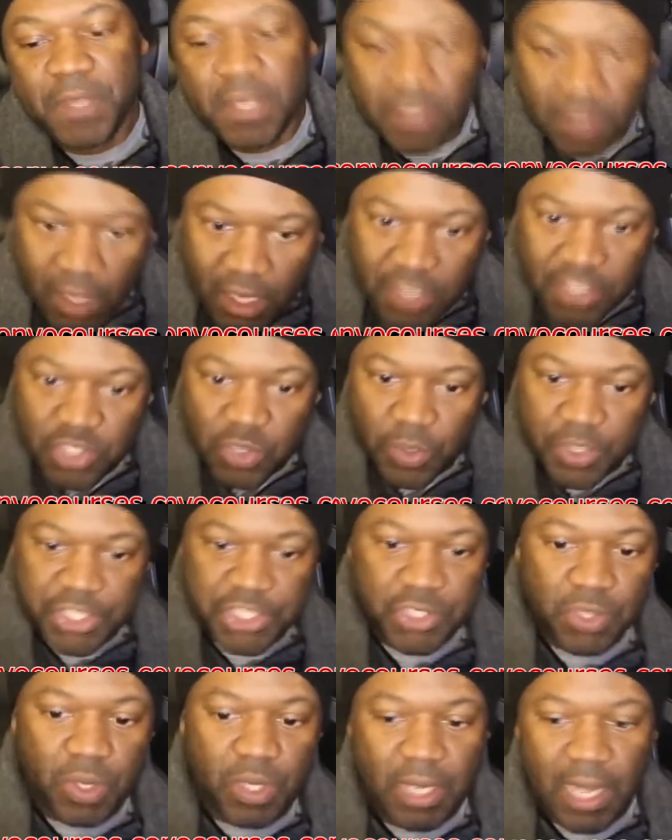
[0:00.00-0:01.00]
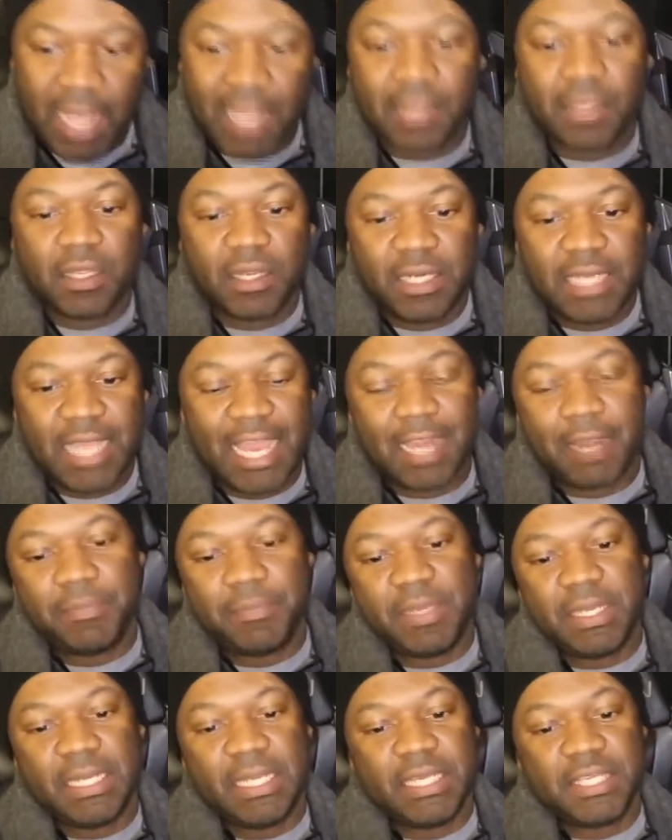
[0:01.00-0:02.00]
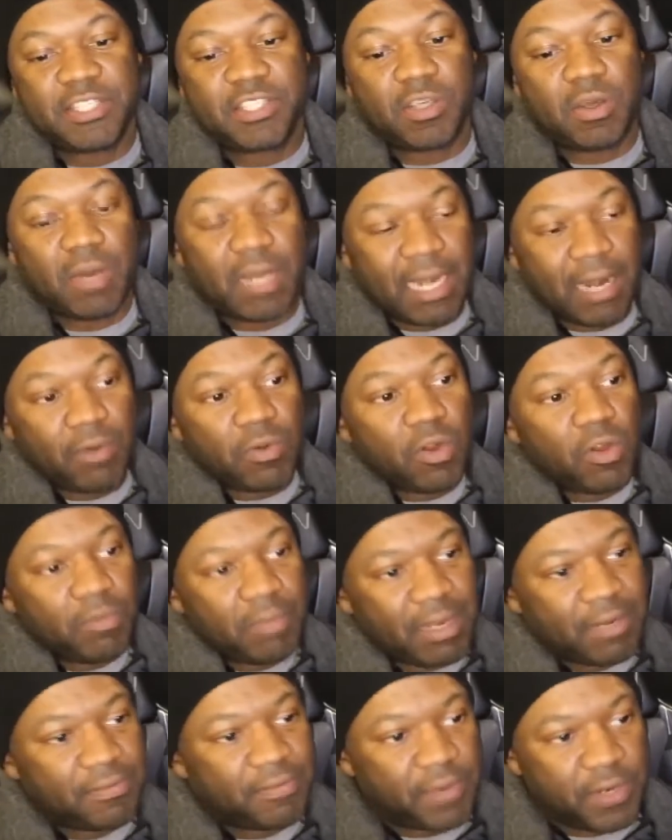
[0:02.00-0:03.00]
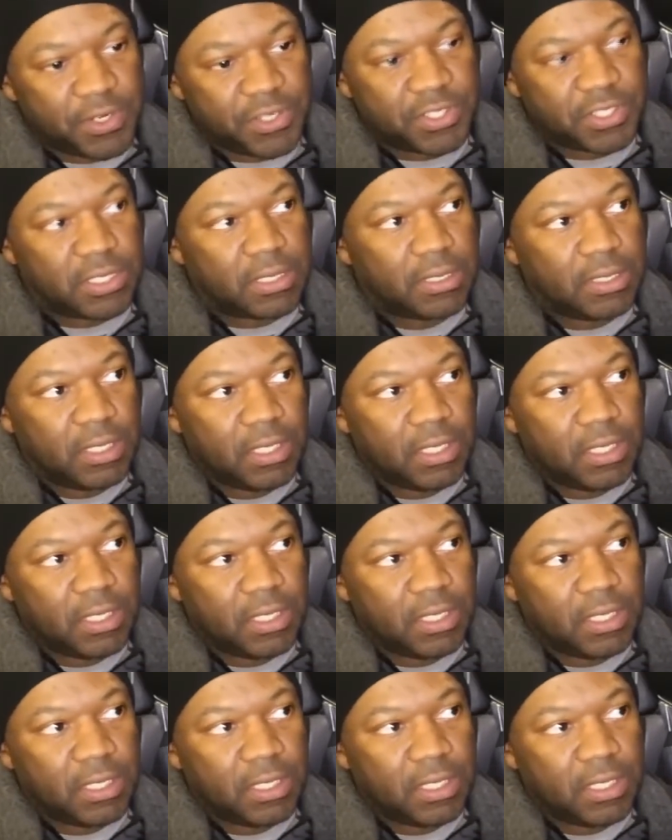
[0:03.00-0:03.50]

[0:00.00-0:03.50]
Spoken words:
Long story short, I learned how to be an ISO, and I wrote my first